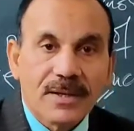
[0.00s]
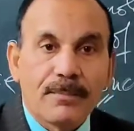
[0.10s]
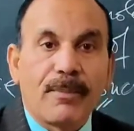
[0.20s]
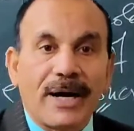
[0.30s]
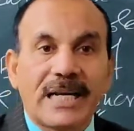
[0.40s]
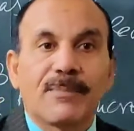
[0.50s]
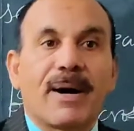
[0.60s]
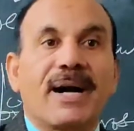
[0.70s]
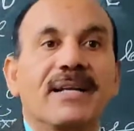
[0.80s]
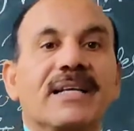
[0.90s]
boiling
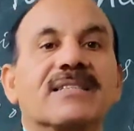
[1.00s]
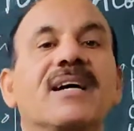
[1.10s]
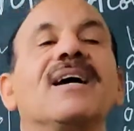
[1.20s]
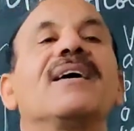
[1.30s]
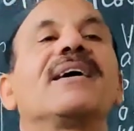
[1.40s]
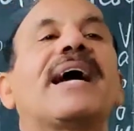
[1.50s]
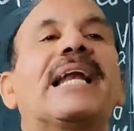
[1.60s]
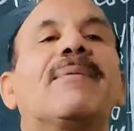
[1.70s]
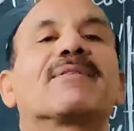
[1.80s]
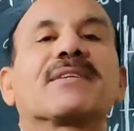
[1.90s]
point, is the
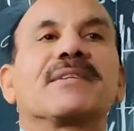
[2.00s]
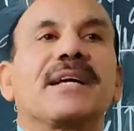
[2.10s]
elevation